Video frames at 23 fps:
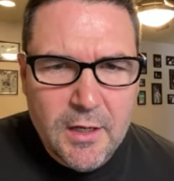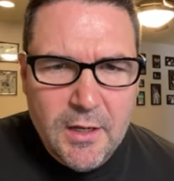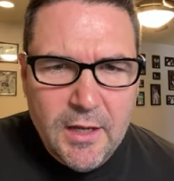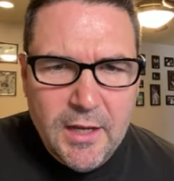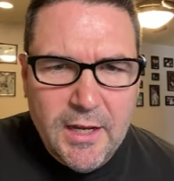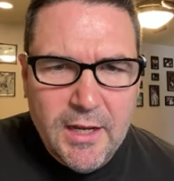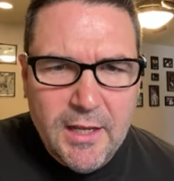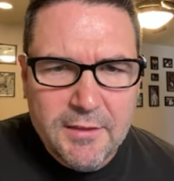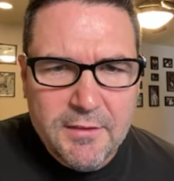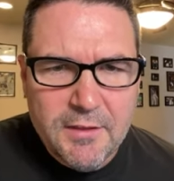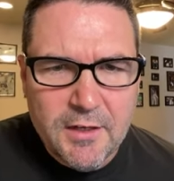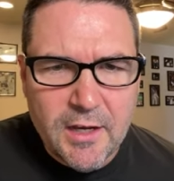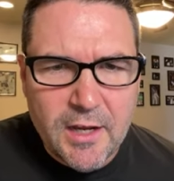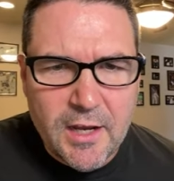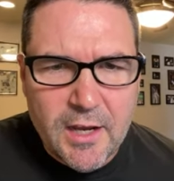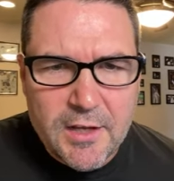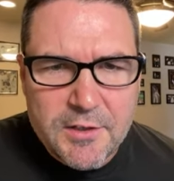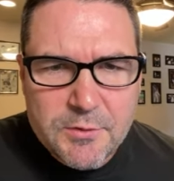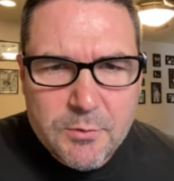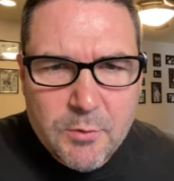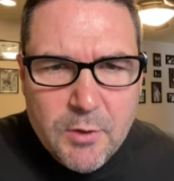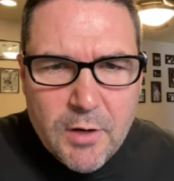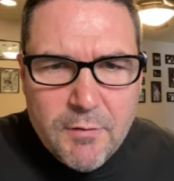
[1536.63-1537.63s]
Anthony
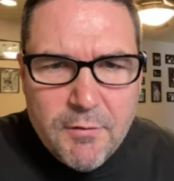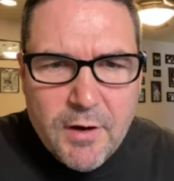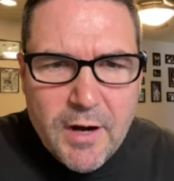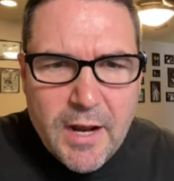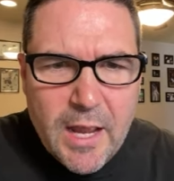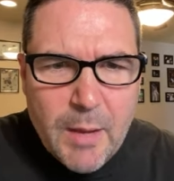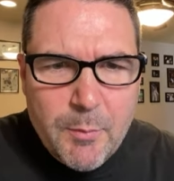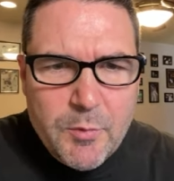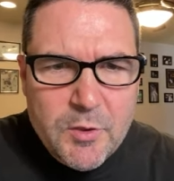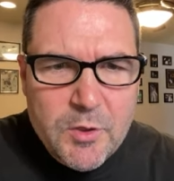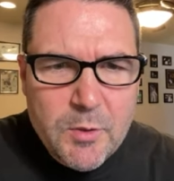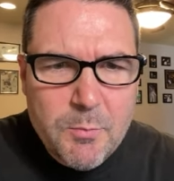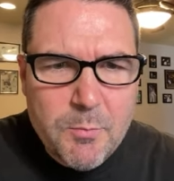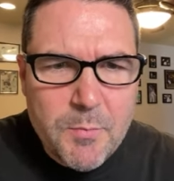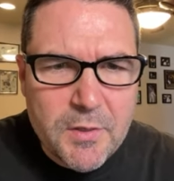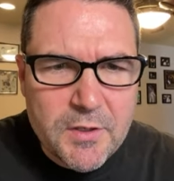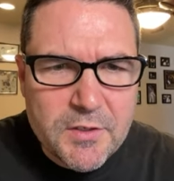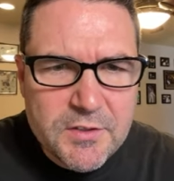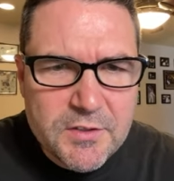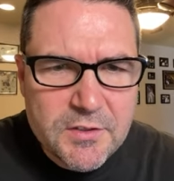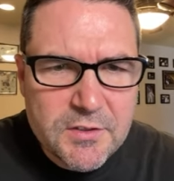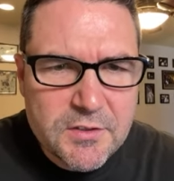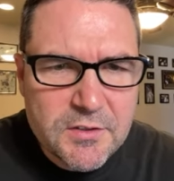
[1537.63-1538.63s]
asks, whatever happened to
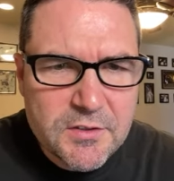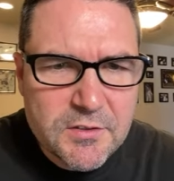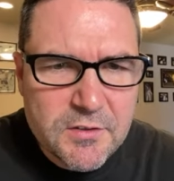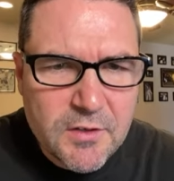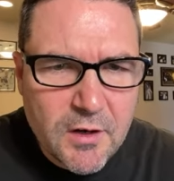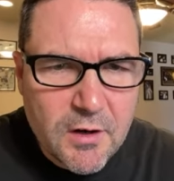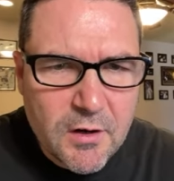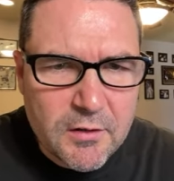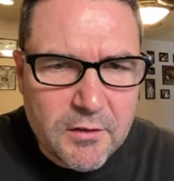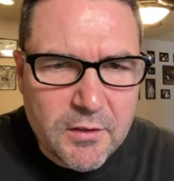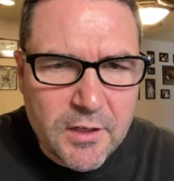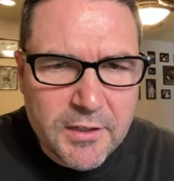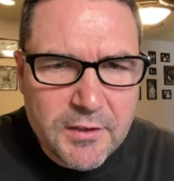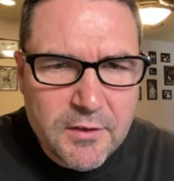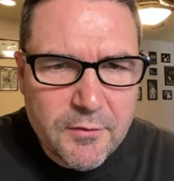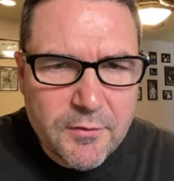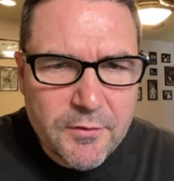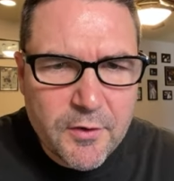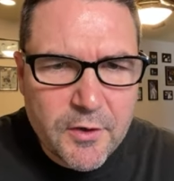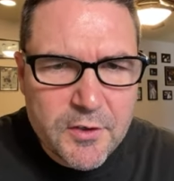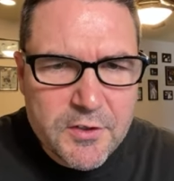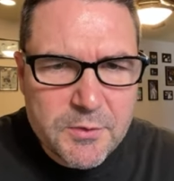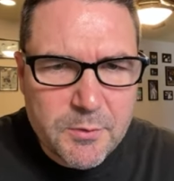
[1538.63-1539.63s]
Mrs. Stern, like the
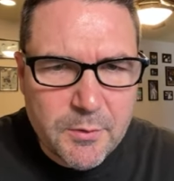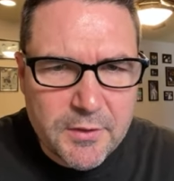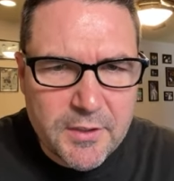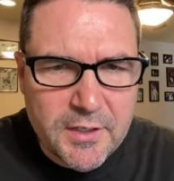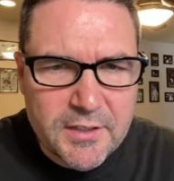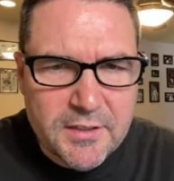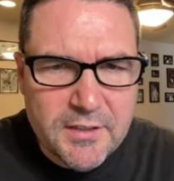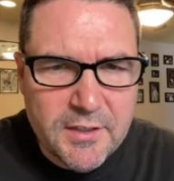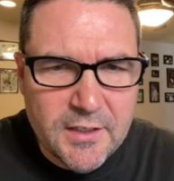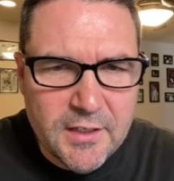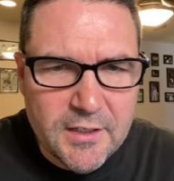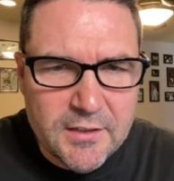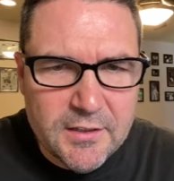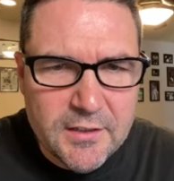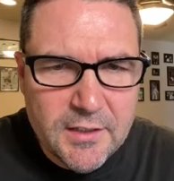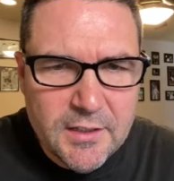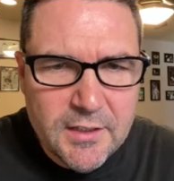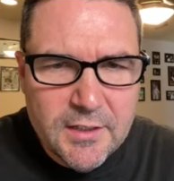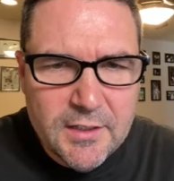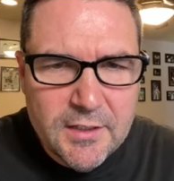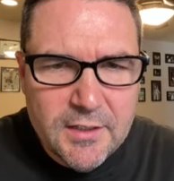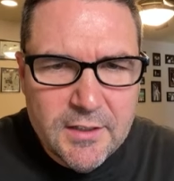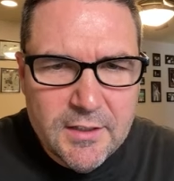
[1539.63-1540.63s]
first one they did?
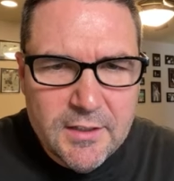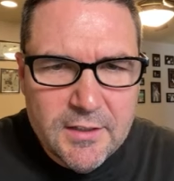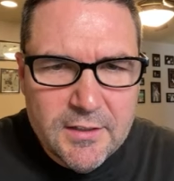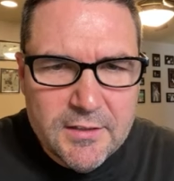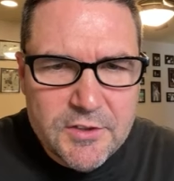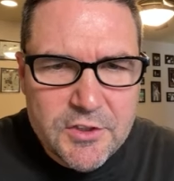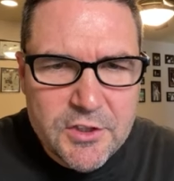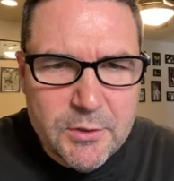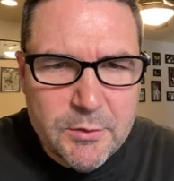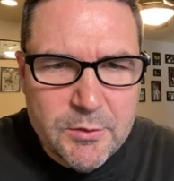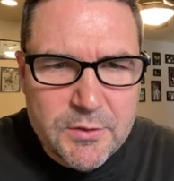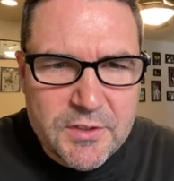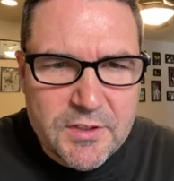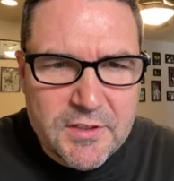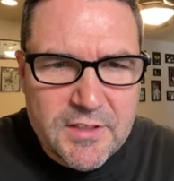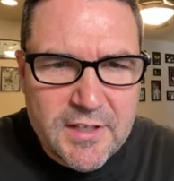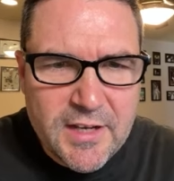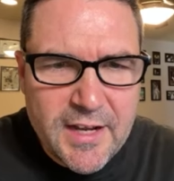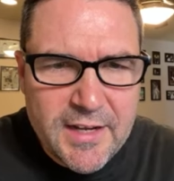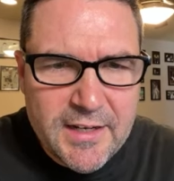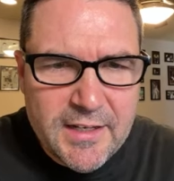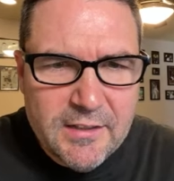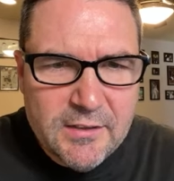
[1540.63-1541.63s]
She was a
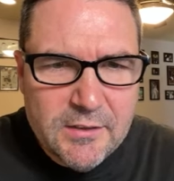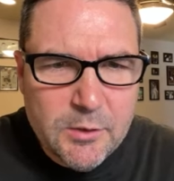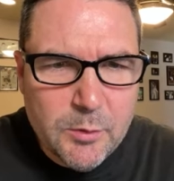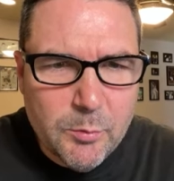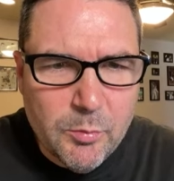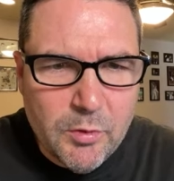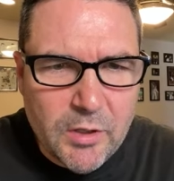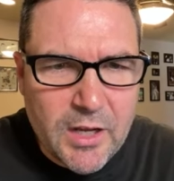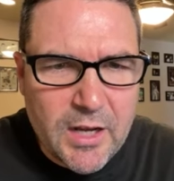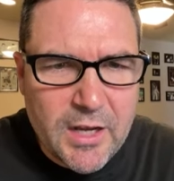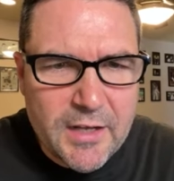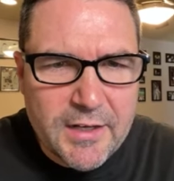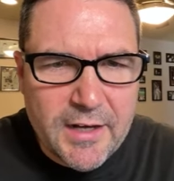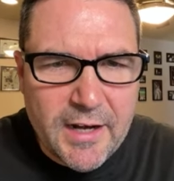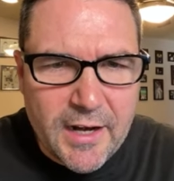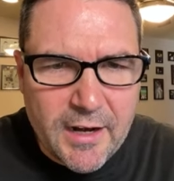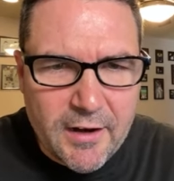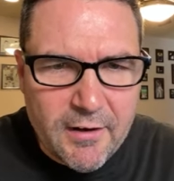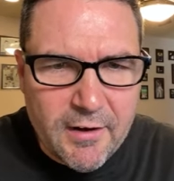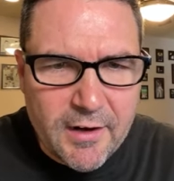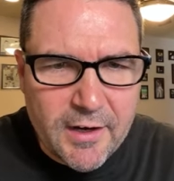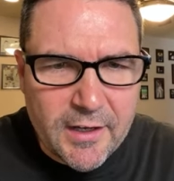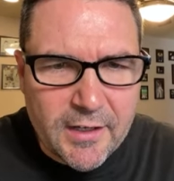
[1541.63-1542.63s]
tiny little blonde
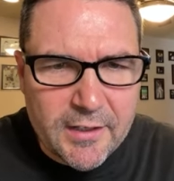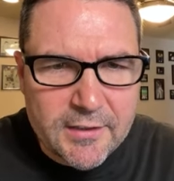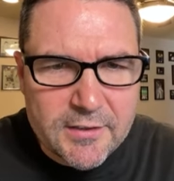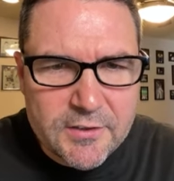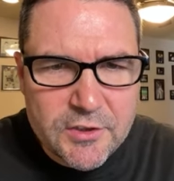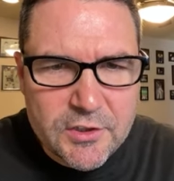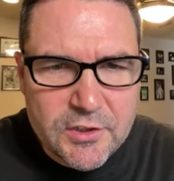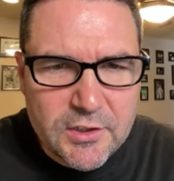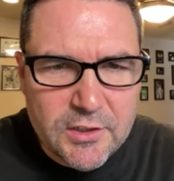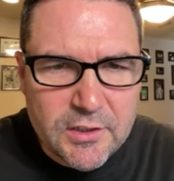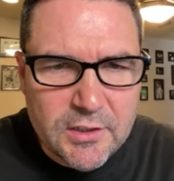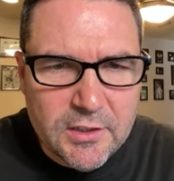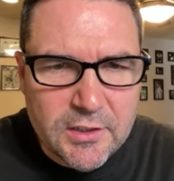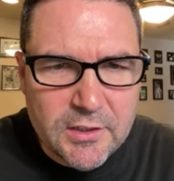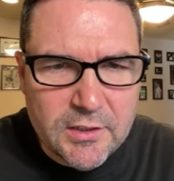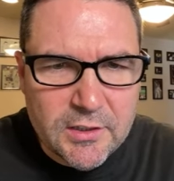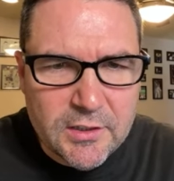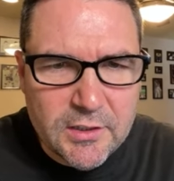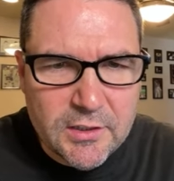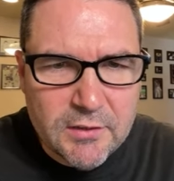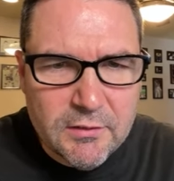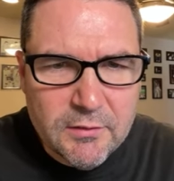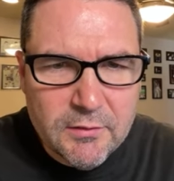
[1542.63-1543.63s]
airhead.
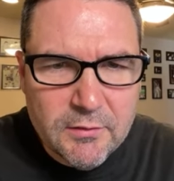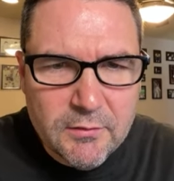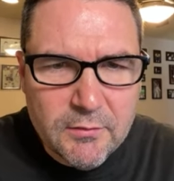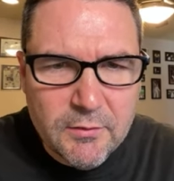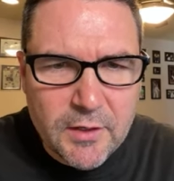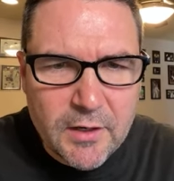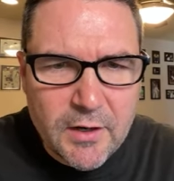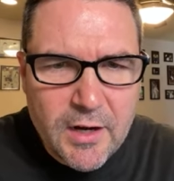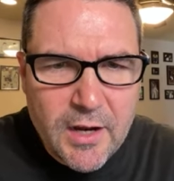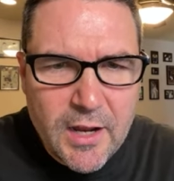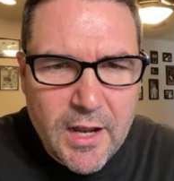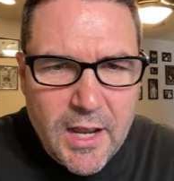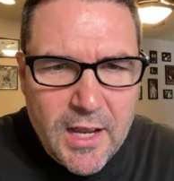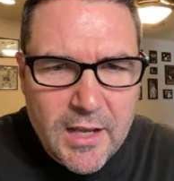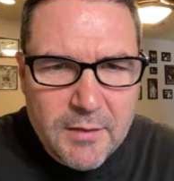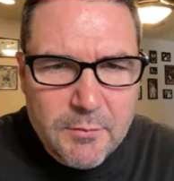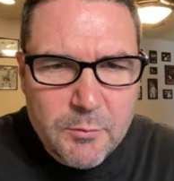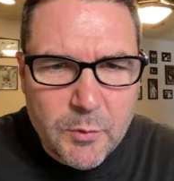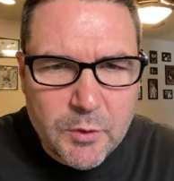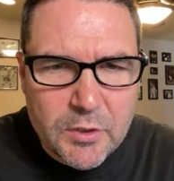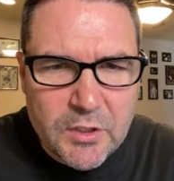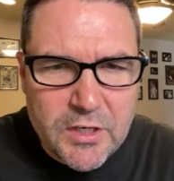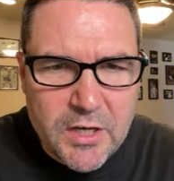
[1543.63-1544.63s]
She very
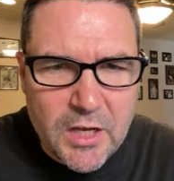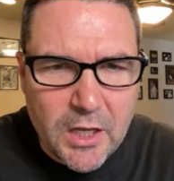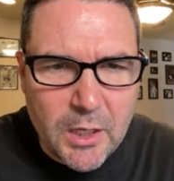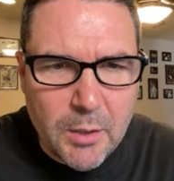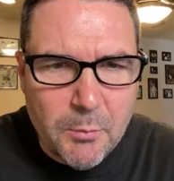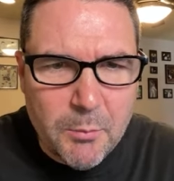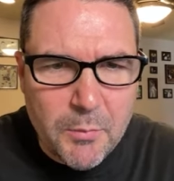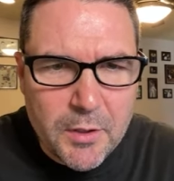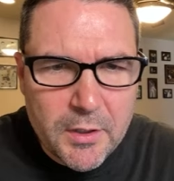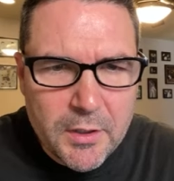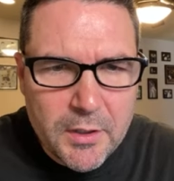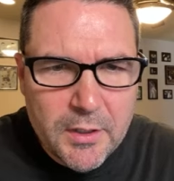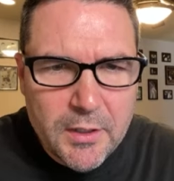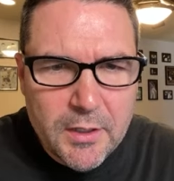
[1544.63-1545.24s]
hot but dumb.